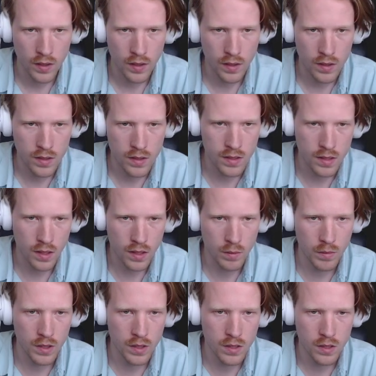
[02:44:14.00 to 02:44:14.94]
And this is going
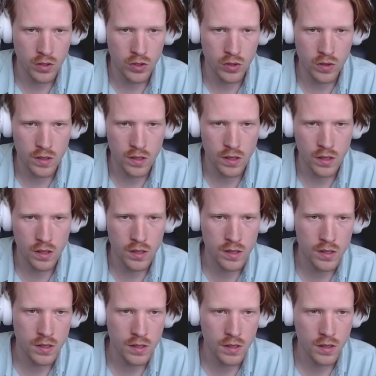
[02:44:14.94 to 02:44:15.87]
to be search
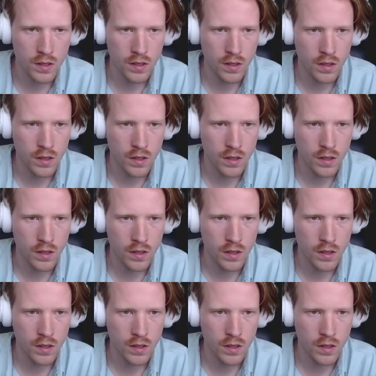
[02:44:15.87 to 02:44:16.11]
results.